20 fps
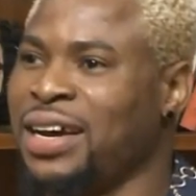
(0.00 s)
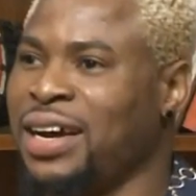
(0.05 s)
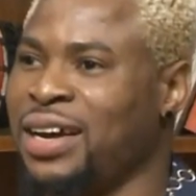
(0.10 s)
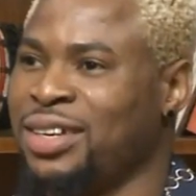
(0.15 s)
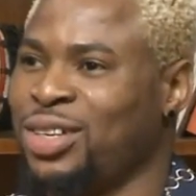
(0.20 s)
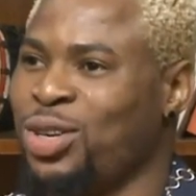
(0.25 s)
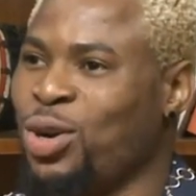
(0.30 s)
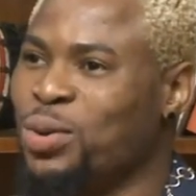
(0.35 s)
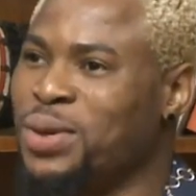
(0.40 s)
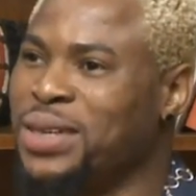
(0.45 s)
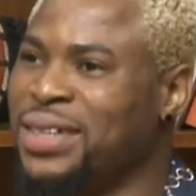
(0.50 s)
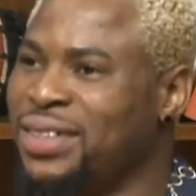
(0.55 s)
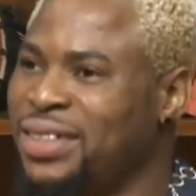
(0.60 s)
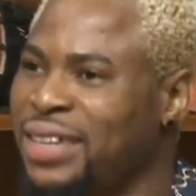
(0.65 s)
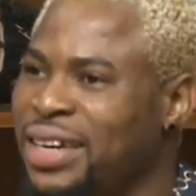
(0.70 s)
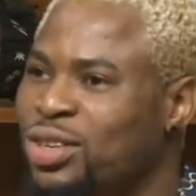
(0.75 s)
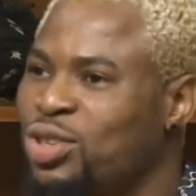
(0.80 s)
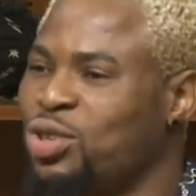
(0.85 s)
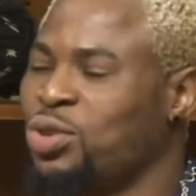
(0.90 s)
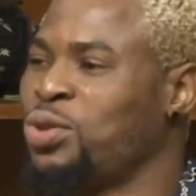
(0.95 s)
I don't
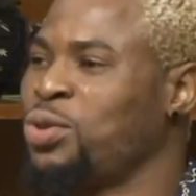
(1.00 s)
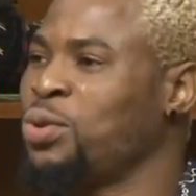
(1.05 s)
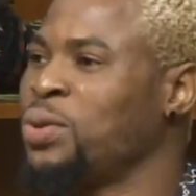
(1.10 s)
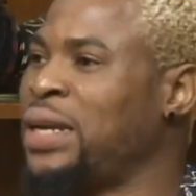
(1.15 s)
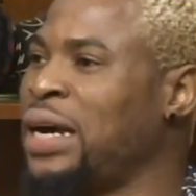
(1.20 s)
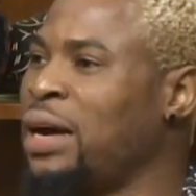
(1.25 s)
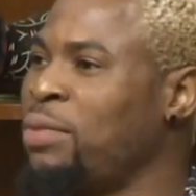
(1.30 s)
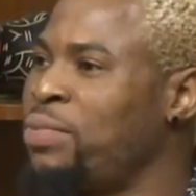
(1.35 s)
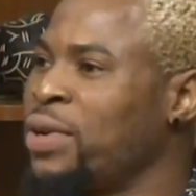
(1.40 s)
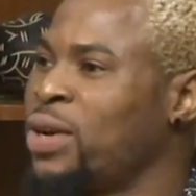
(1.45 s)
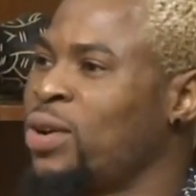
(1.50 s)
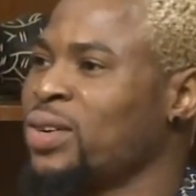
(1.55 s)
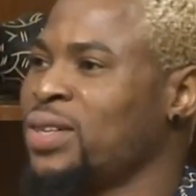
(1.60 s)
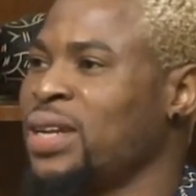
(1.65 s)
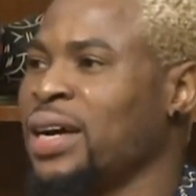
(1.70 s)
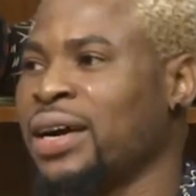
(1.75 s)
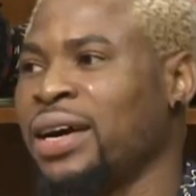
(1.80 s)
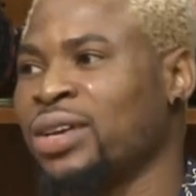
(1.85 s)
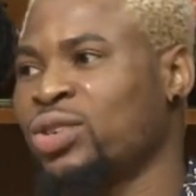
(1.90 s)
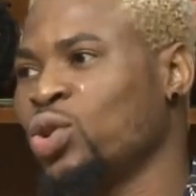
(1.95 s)
intend to do that because,
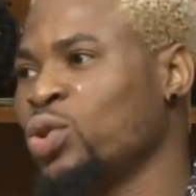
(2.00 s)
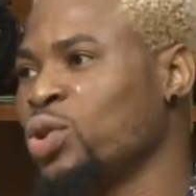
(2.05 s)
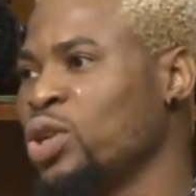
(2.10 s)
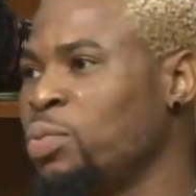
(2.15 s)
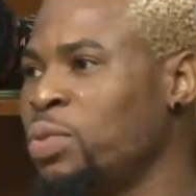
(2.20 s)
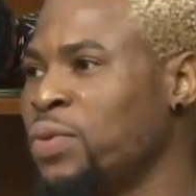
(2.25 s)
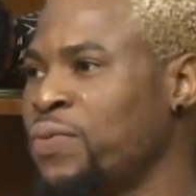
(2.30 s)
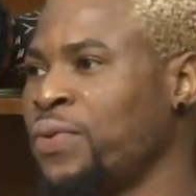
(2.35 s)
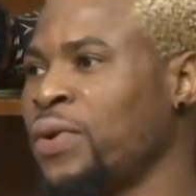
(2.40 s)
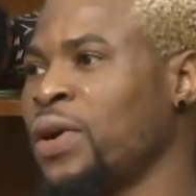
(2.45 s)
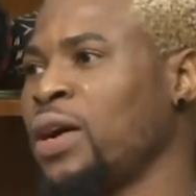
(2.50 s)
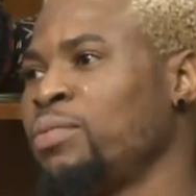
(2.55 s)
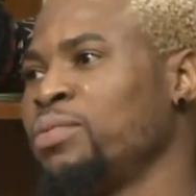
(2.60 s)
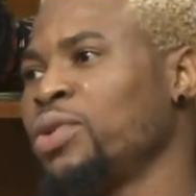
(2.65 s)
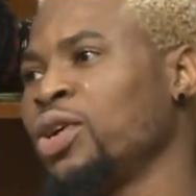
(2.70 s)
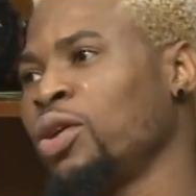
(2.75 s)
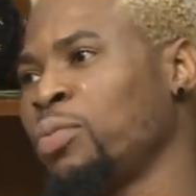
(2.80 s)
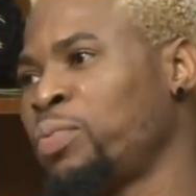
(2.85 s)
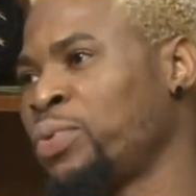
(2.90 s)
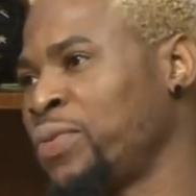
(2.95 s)
like I told you before, I'm
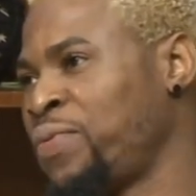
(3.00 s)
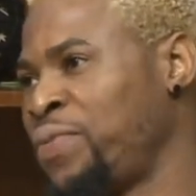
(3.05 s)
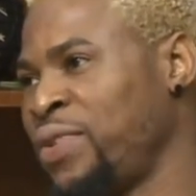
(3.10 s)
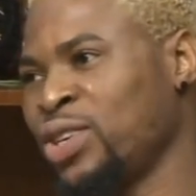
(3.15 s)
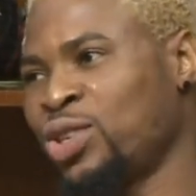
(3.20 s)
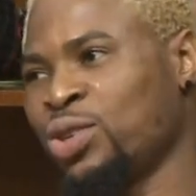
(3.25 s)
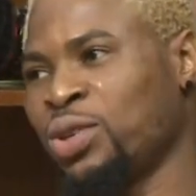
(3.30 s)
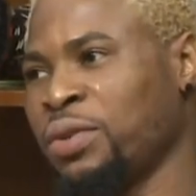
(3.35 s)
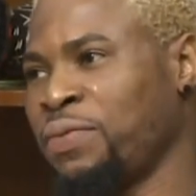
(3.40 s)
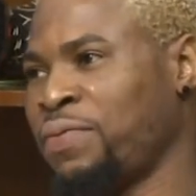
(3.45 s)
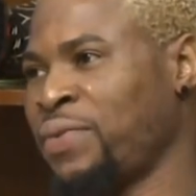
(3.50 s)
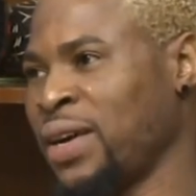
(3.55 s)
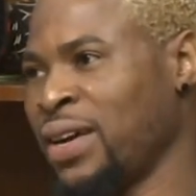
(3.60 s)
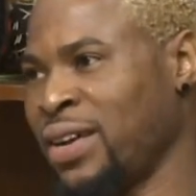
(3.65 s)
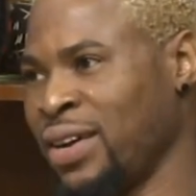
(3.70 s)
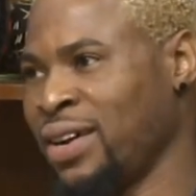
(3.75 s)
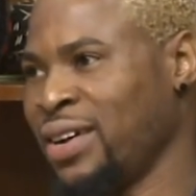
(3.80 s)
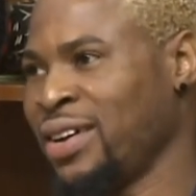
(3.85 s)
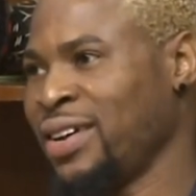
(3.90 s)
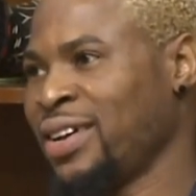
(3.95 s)
not a professional
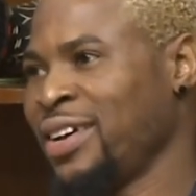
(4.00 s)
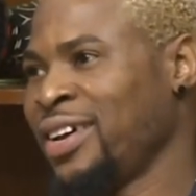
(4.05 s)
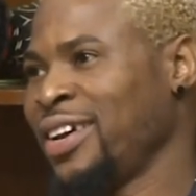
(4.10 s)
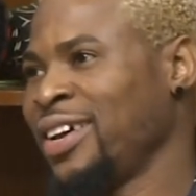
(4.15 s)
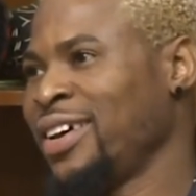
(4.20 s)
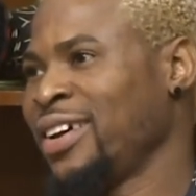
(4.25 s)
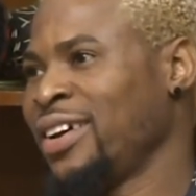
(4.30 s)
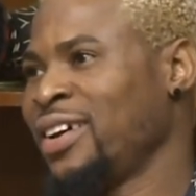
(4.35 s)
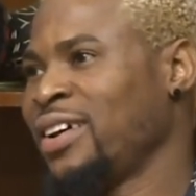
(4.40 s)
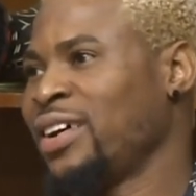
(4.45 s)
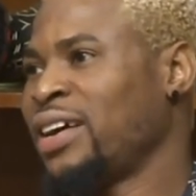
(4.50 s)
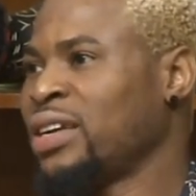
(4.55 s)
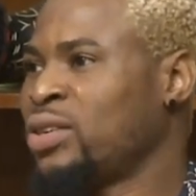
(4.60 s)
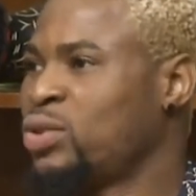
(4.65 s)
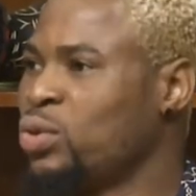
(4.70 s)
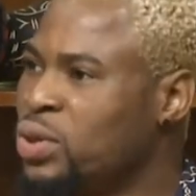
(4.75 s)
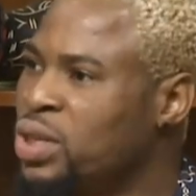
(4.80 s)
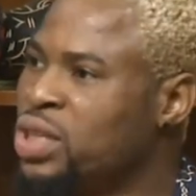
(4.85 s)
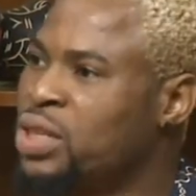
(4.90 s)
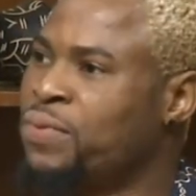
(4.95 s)
fighter. Okay. I
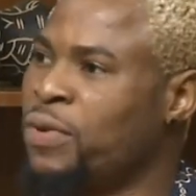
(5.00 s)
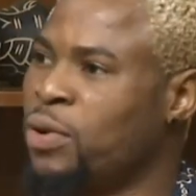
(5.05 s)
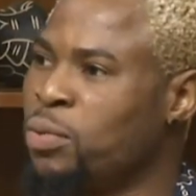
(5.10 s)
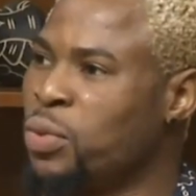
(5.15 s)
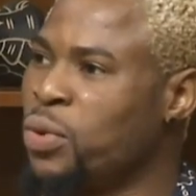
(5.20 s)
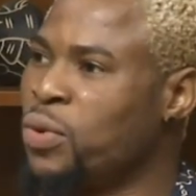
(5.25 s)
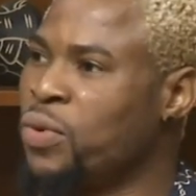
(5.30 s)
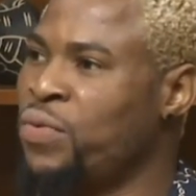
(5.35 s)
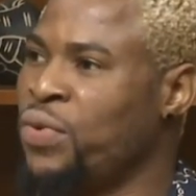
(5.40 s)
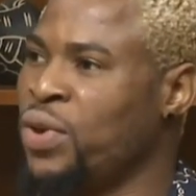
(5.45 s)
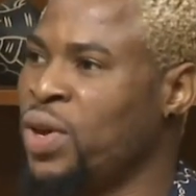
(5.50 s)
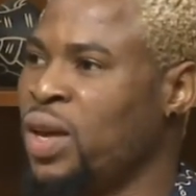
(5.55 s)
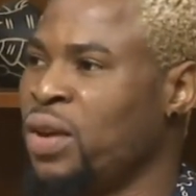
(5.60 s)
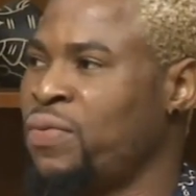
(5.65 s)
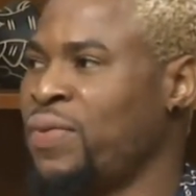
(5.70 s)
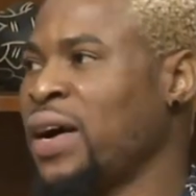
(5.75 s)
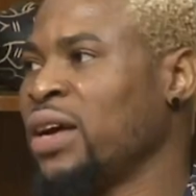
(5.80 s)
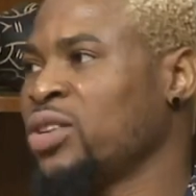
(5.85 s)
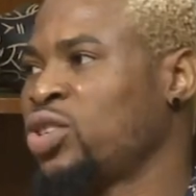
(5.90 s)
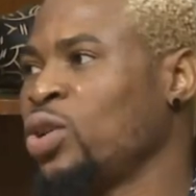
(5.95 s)
do this for movie.
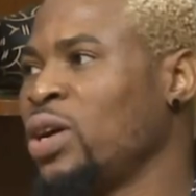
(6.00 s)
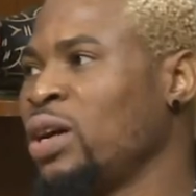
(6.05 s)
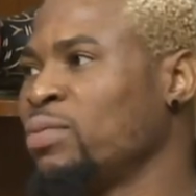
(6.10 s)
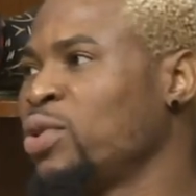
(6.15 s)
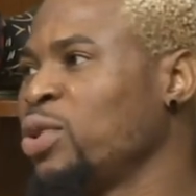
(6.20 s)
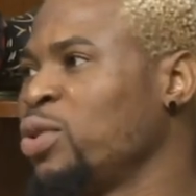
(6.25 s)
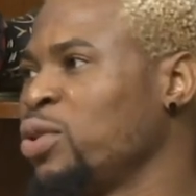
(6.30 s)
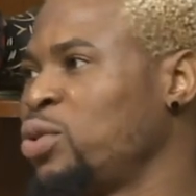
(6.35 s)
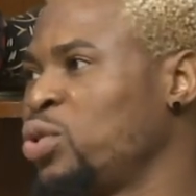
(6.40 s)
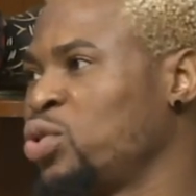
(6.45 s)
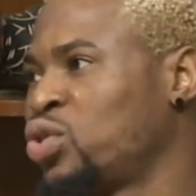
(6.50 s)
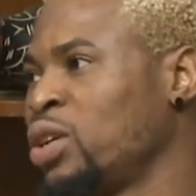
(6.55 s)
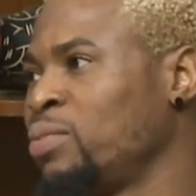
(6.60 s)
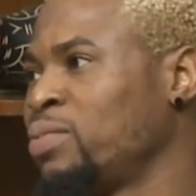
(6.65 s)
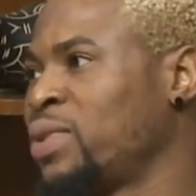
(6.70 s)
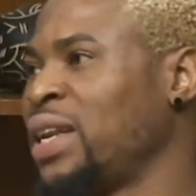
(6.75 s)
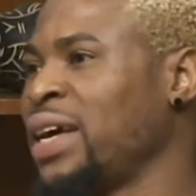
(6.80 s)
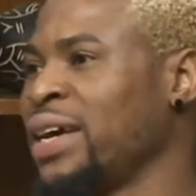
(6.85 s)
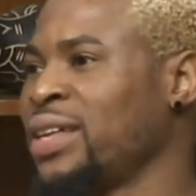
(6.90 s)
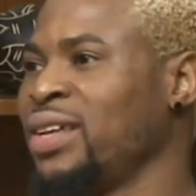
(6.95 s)
If I thought I'm going to do
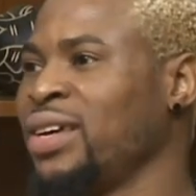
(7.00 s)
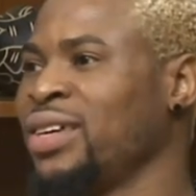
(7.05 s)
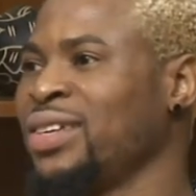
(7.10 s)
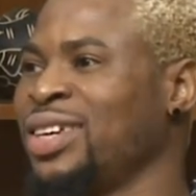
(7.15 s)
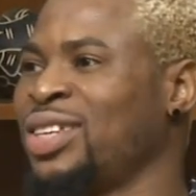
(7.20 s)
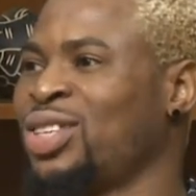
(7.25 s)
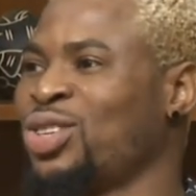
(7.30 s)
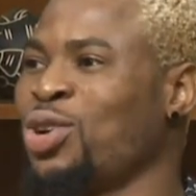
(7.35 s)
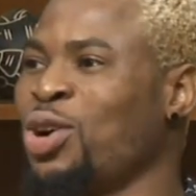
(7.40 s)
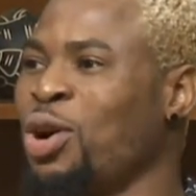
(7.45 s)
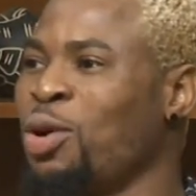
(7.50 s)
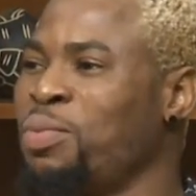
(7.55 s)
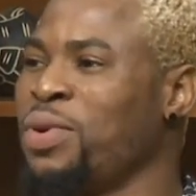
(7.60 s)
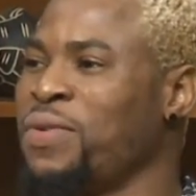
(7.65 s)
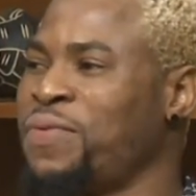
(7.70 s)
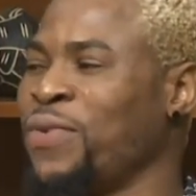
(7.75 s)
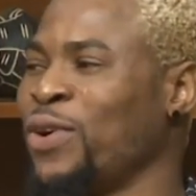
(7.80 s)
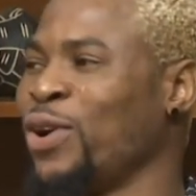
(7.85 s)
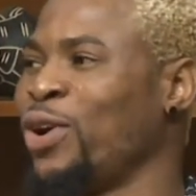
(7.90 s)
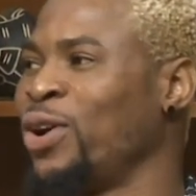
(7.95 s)
something uh, like uh-uh. this, it's going to
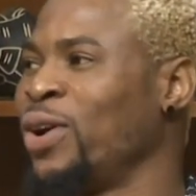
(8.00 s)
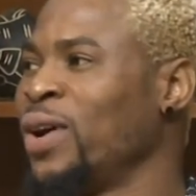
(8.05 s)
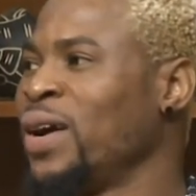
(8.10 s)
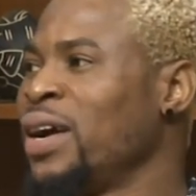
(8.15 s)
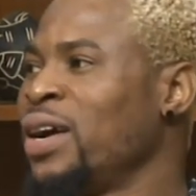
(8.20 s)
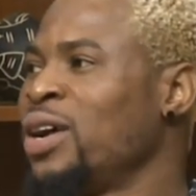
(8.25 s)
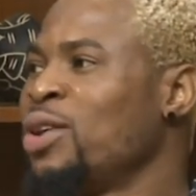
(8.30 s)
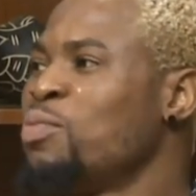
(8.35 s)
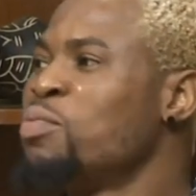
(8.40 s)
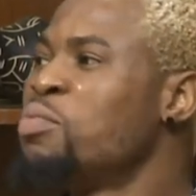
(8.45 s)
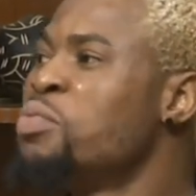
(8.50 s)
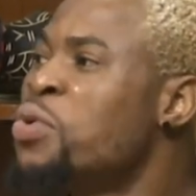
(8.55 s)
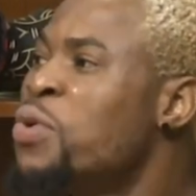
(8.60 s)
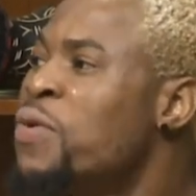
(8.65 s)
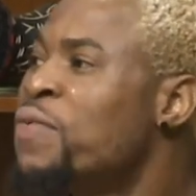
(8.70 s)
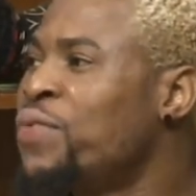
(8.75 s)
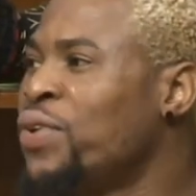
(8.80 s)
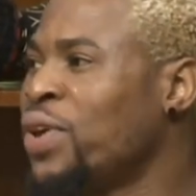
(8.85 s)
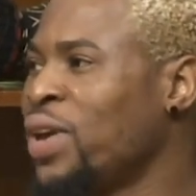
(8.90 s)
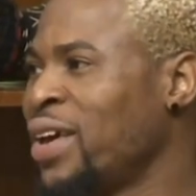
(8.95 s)
be for wow.
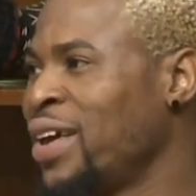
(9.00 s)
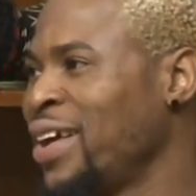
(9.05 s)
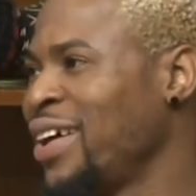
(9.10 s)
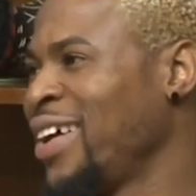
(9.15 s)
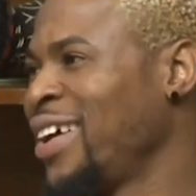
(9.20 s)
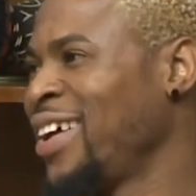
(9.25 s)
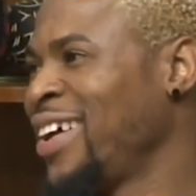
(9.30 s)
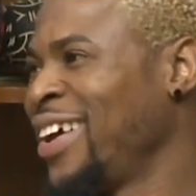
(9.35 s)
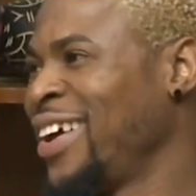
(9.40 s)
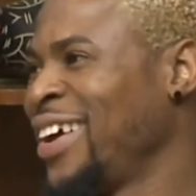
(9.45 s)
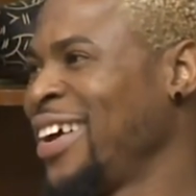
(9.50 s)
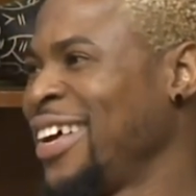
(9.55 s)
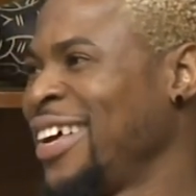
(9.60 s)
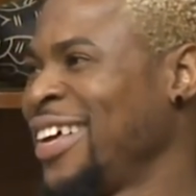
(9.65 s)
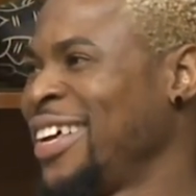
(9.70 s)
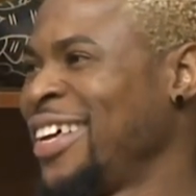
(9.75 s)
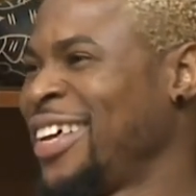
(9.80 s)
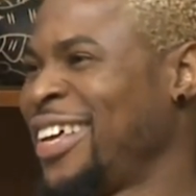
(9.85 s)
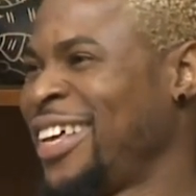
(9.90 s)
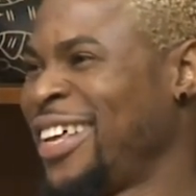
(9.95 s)
movie for movies,
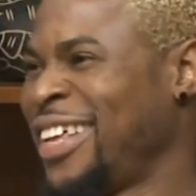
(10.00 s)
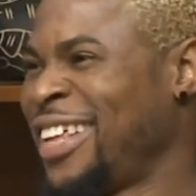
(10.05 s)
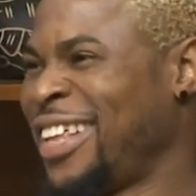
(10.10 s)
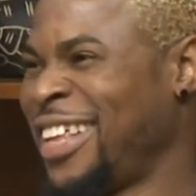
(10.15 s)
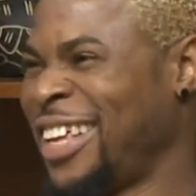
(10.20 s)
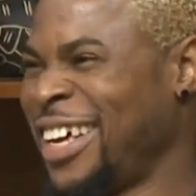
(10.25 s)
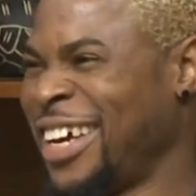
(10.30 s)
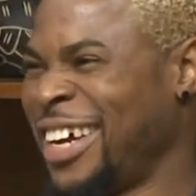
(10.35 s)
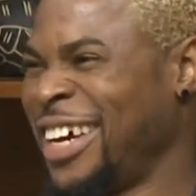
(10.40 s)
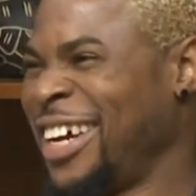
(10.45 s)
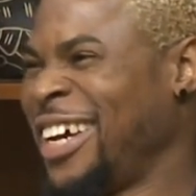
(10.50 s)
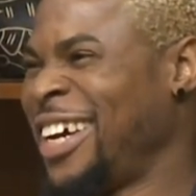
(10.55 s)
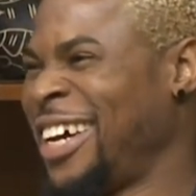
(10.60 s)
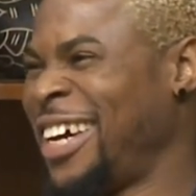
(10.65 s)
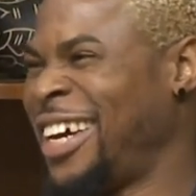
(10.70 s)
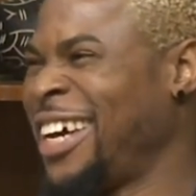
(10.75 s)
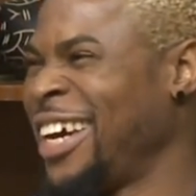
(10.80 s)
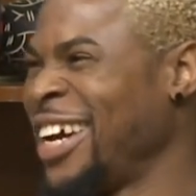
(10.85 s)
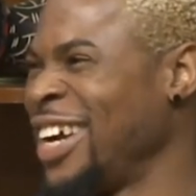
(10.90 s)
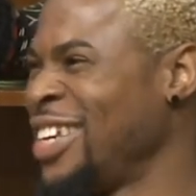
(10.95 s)
Whitney. not yeah. for. You
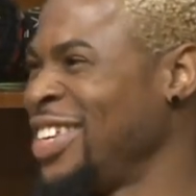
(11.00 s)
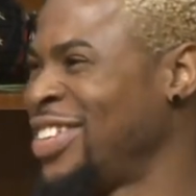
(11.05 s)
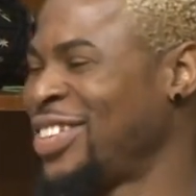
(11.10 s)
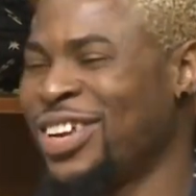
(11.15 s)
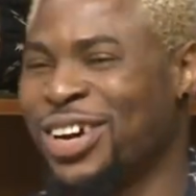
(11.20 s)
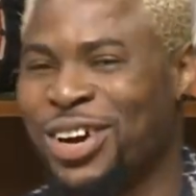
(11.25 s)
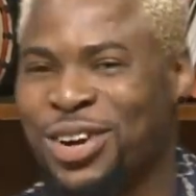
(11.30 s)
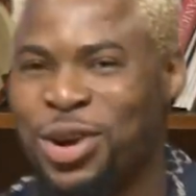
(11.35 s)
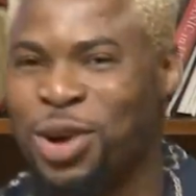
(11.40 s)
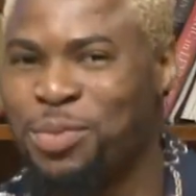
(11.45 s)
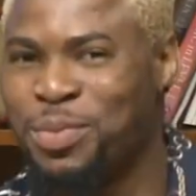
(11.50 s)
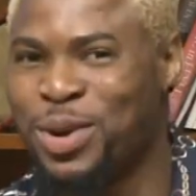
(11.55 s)
have to take the rest of the